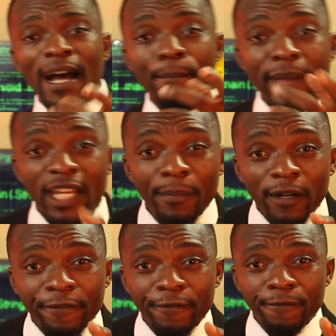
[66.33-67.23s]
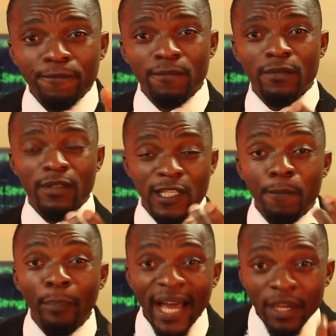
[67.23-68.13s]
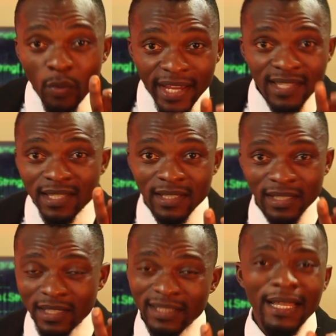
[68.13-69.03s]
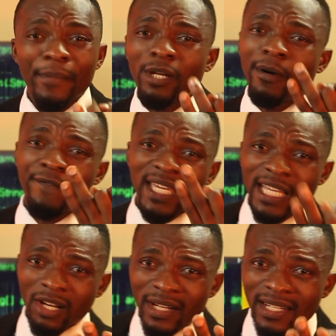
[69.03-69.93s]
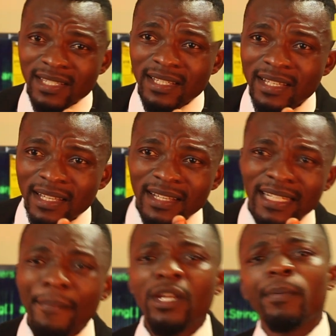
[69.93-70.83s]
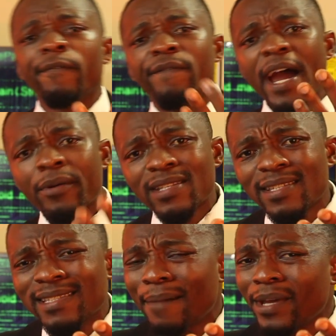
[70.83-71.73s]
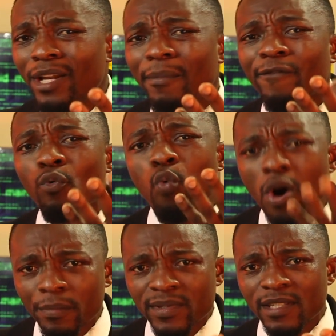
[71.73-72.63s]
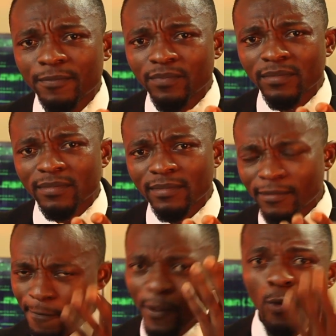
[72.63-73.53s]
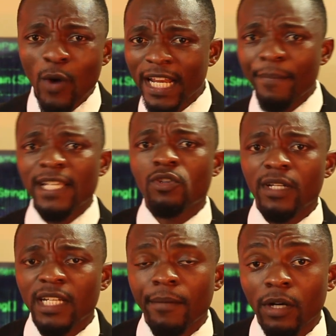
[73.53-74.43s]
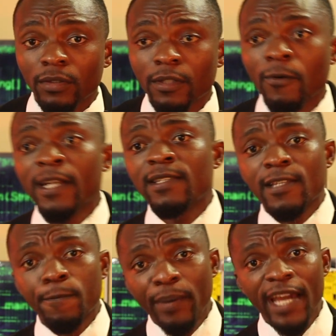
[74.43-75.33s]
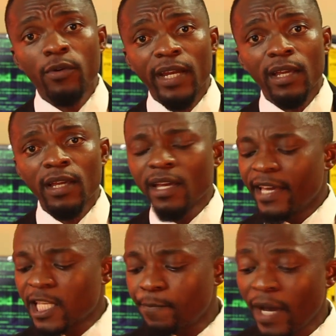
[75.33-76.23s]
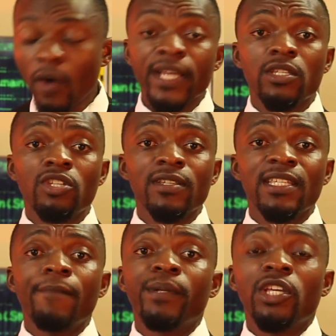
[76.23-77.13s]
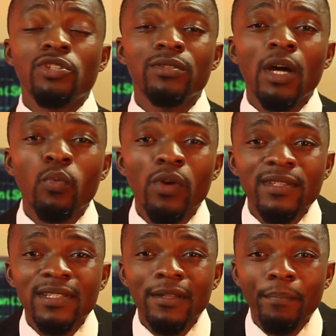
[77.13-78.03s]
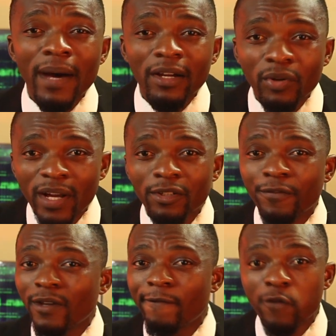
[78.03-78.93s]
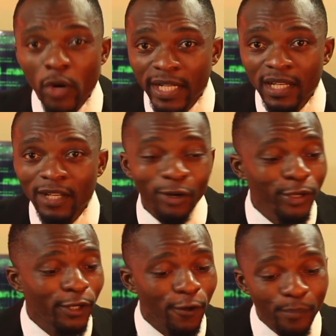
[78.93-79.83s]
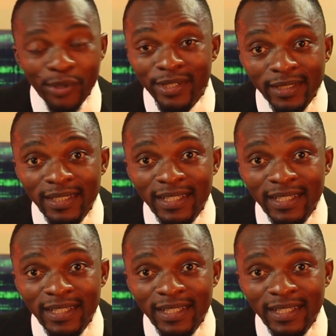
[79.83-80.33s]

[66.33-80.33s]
are made up of spywares, they're made up of keyloggers, they're made up of viruses, they're made up of worms. What am I talking about? What is a spyware? A spyware is just an application that runs in the background of your phone or your computer,